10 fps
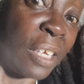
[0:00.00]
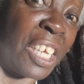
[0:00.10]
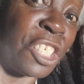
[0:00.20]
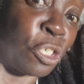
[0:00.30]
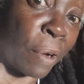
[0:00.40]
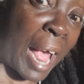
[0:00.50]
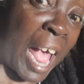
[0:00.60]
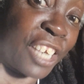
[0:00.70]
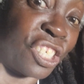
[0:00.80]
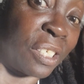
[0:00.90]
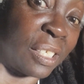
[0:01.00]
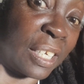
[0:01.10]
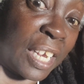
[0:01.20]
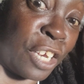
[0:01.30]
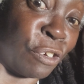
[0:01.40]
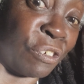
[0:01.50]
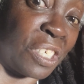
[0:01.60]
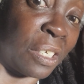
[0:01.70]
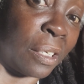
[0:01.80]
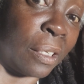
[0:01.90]
It's your actions and
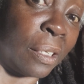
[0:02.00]
energy.